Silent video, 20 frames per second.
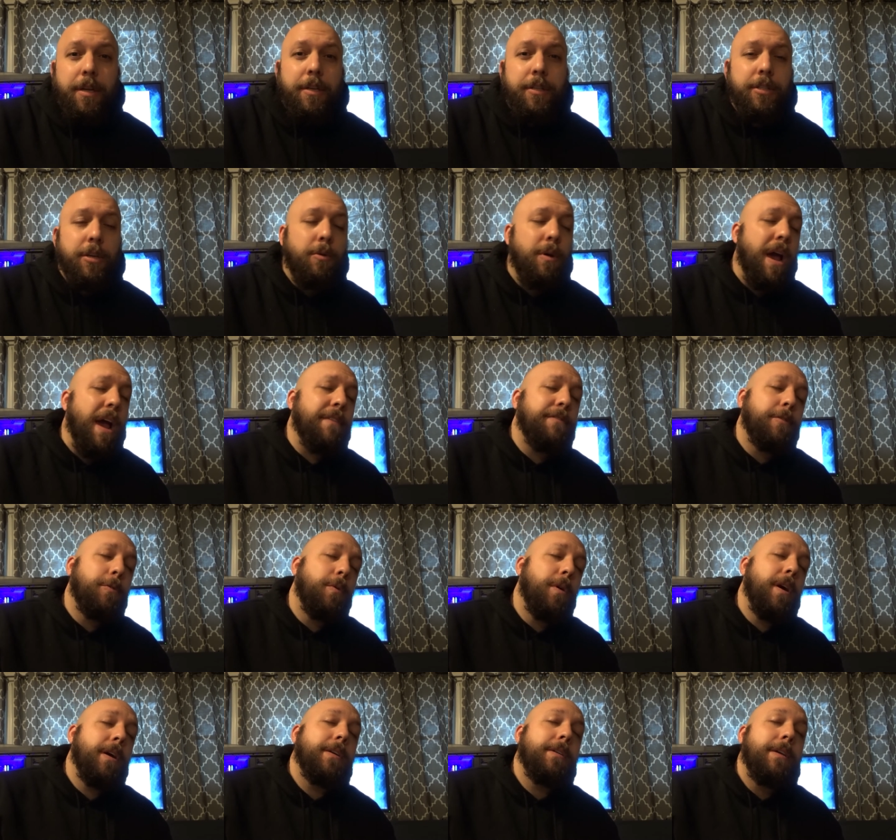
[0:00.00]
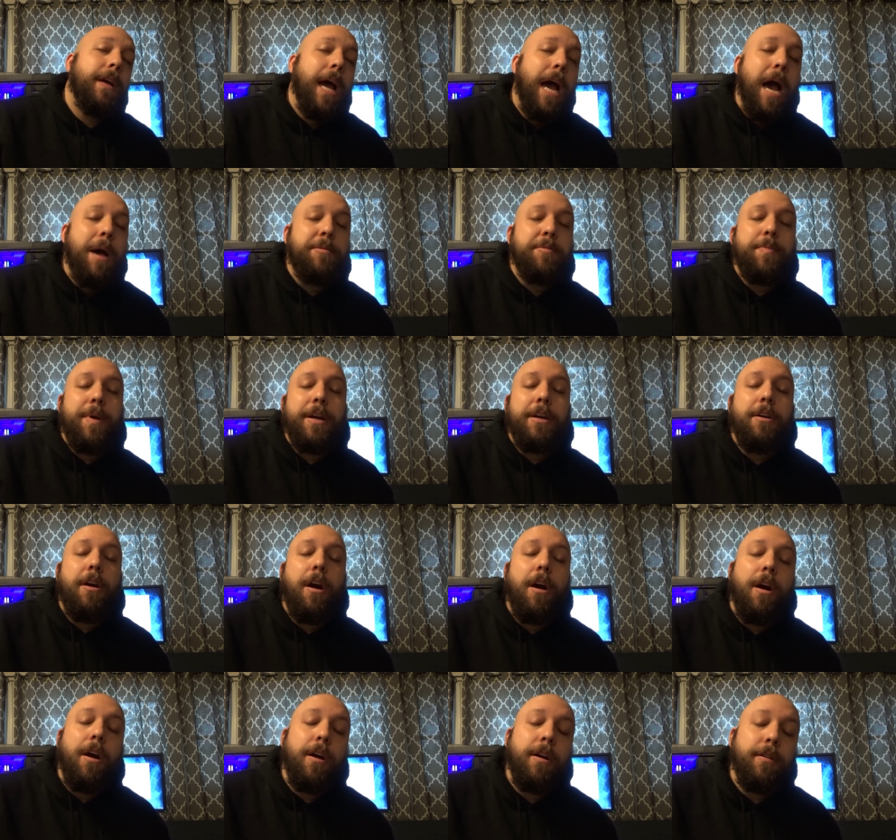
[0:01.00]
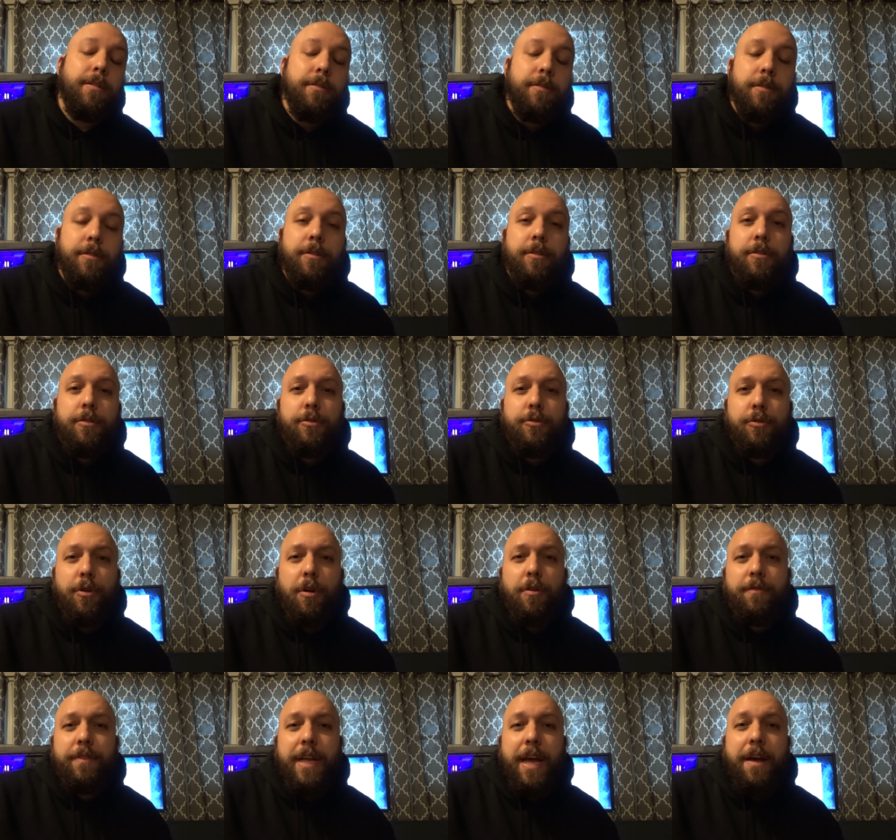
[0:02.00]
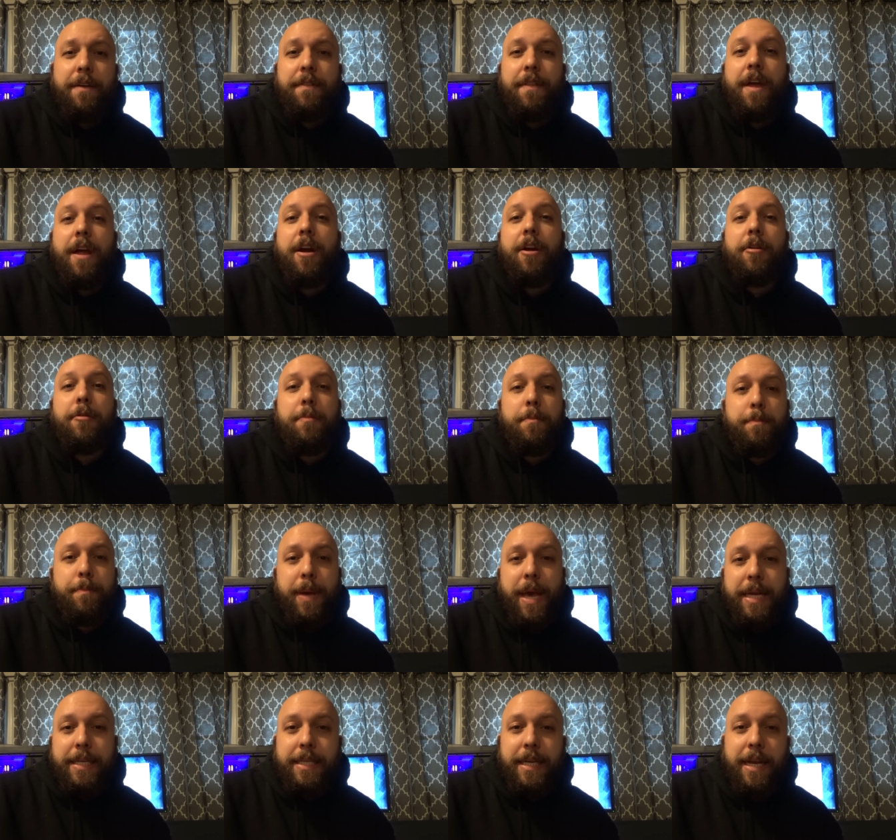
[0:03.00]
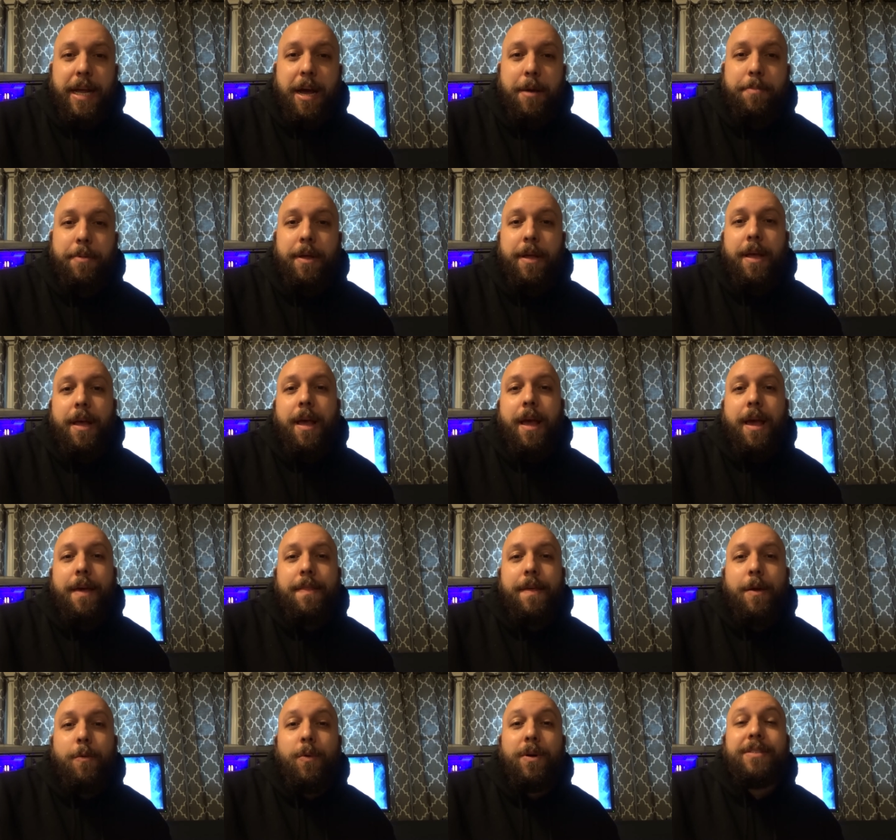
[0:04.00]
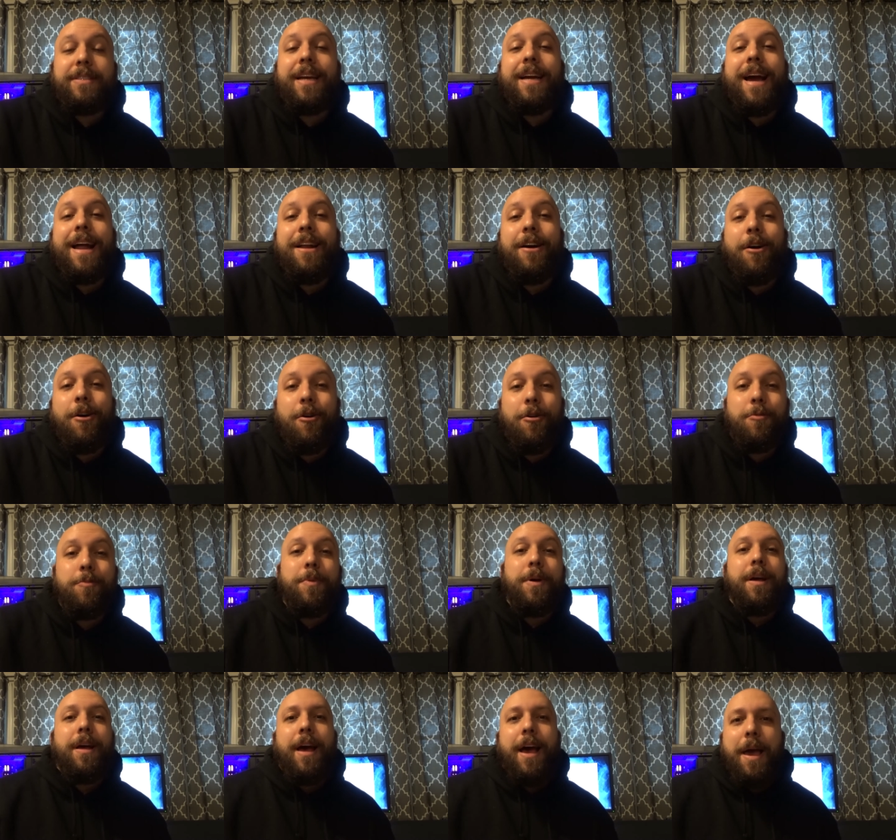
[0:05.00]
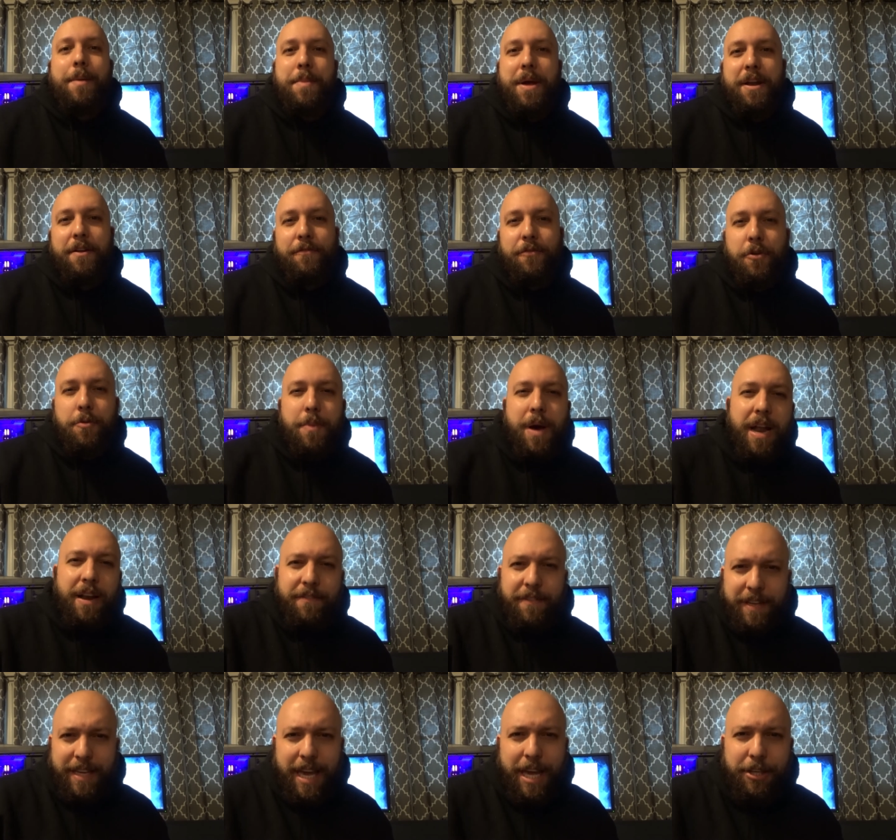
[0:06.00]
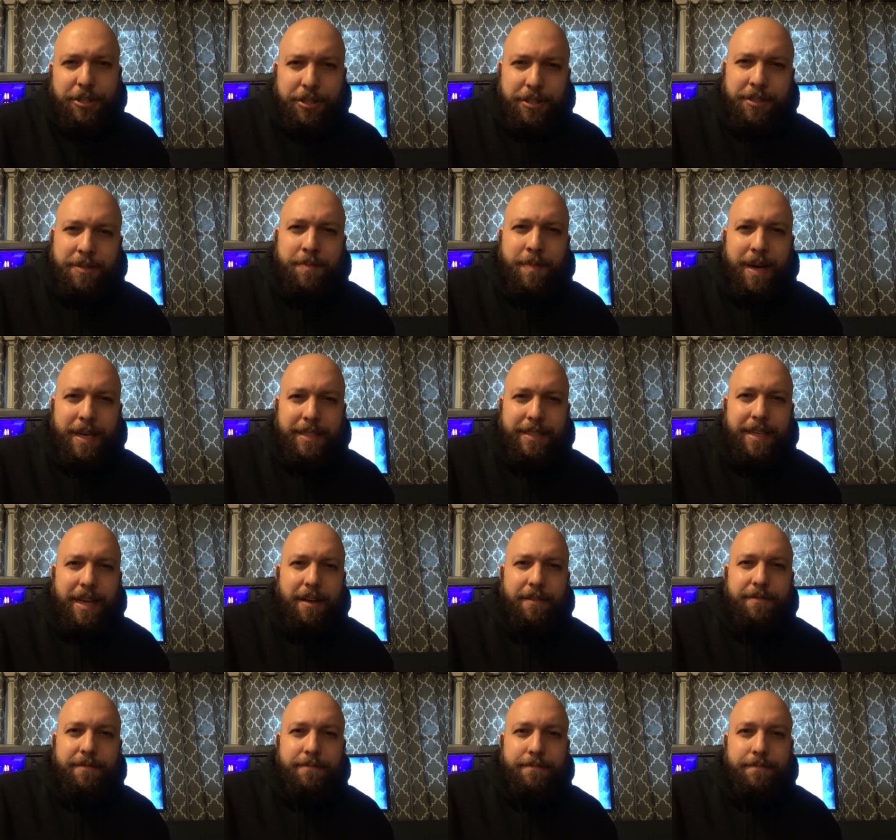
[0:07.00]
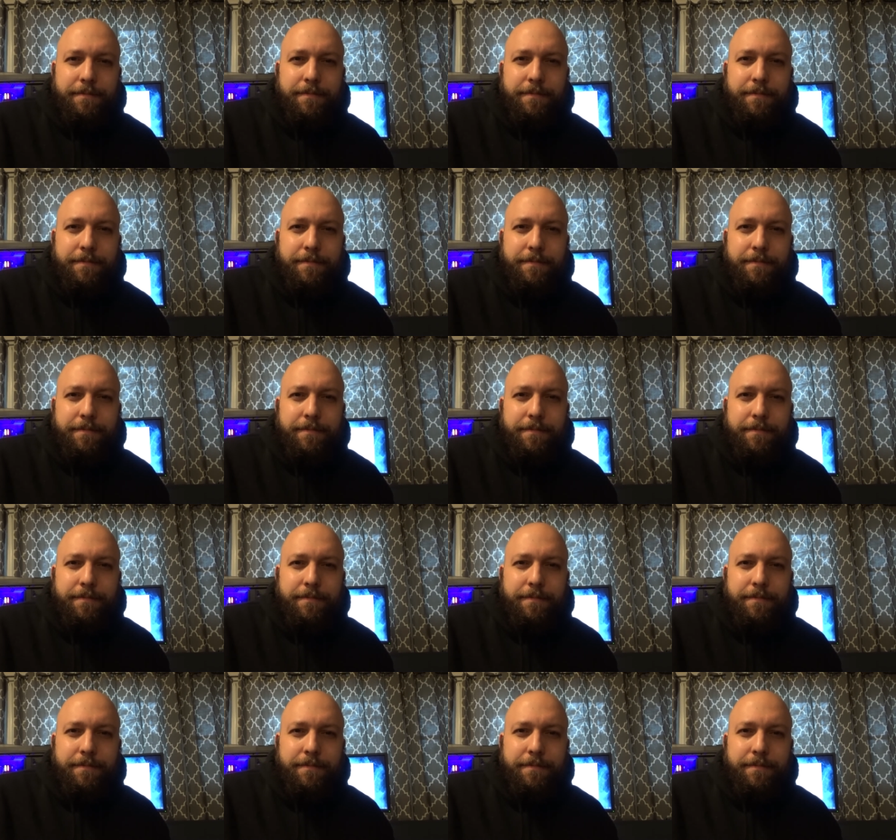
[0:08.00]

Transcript: So after work, hopped in my car, drove down there, picked it up, and then once I got it home, I made a few modifications myself.